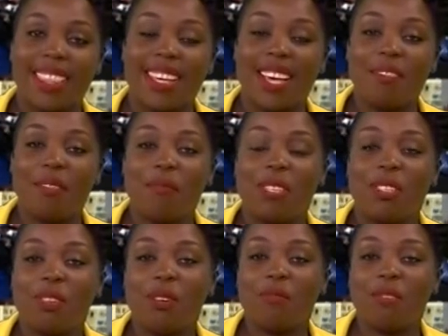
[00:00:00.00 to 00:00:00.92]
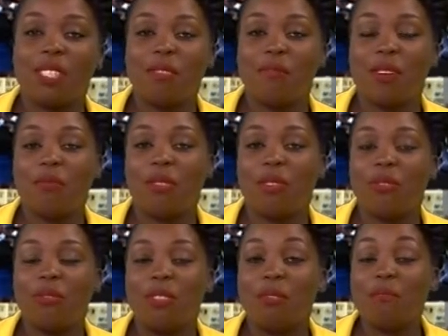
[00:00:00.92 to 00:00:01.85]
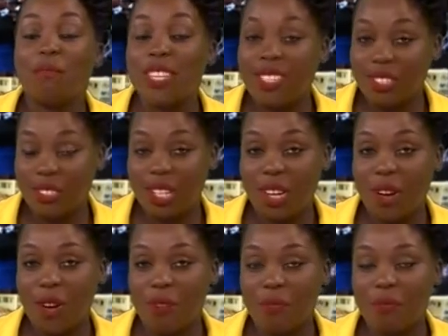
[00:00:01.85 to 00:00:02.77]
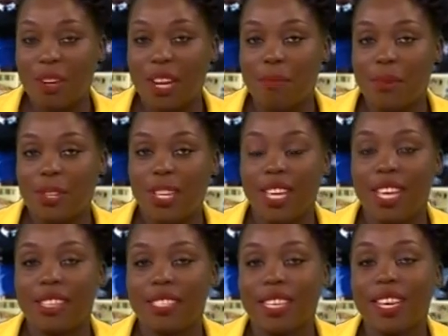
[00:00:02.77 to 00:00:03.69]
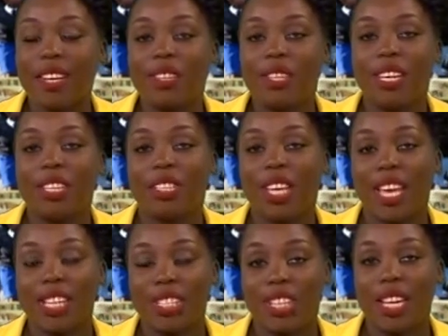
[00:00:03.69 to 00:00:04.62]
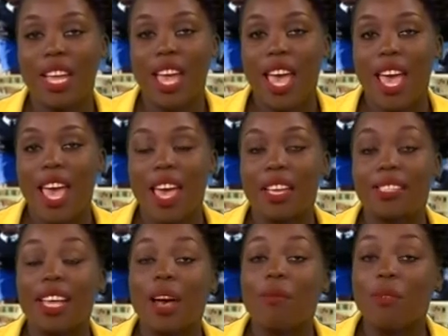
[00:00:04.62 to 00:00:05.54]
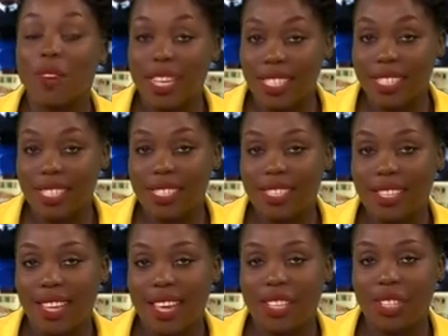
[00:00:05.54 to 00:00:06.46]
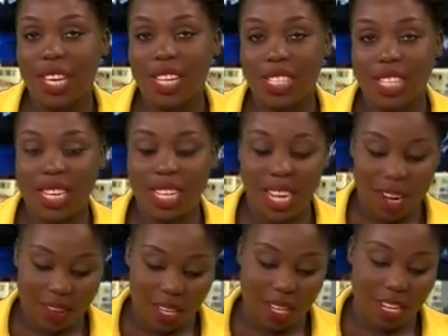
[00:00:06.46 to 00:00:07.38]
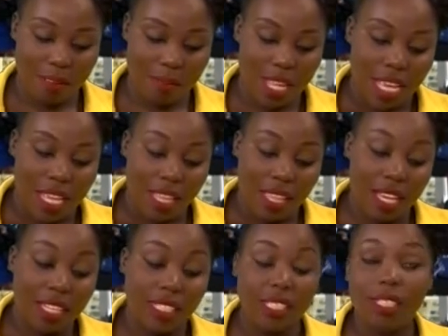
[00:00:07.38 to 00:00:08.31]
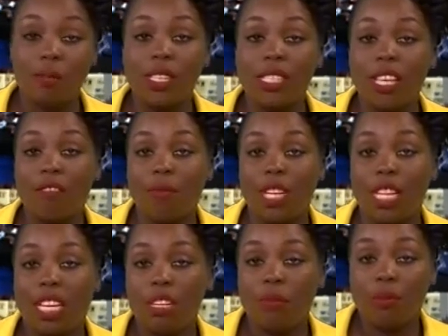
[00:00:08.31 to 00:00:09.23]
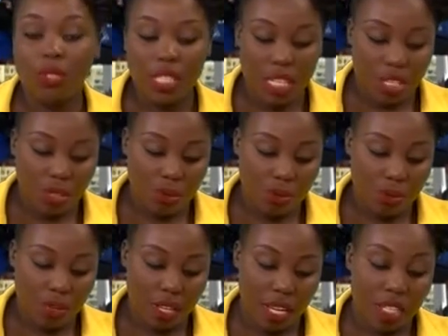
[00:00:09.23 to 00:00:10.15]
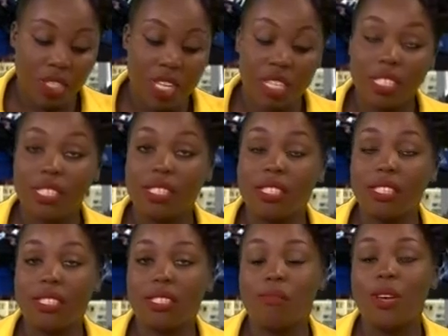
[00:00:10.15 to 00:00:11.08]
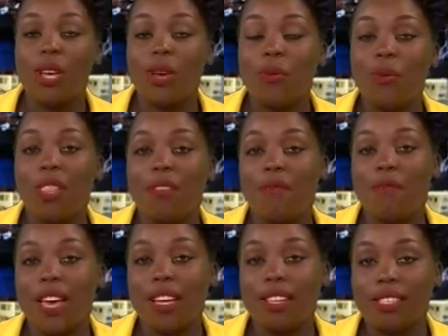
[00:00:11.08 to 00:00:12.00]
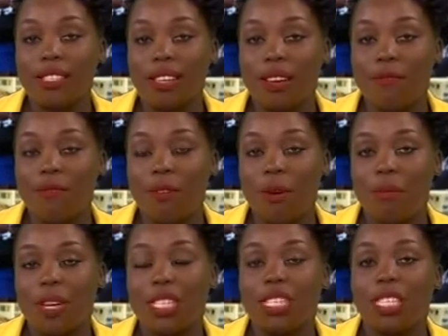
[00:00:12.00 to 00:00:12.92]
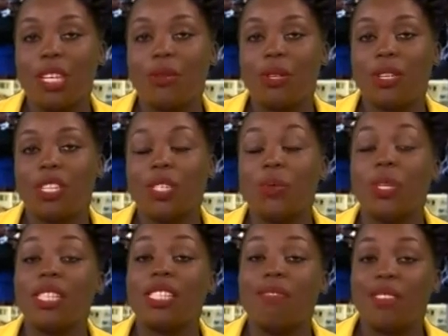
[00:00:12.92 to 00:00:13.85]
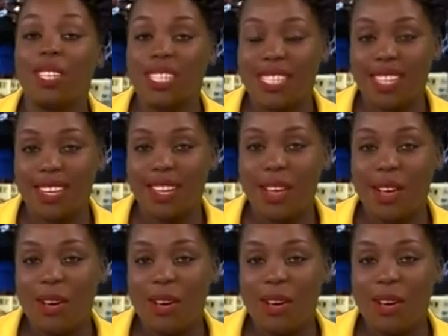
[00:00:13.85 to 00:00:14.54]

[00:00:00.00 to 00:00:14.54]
government of Zimbabwe, through the Ministry of Primary and Secondary Education, has upgraded the education curriculum. The adjustments have been input into the education system with effect from January 2017.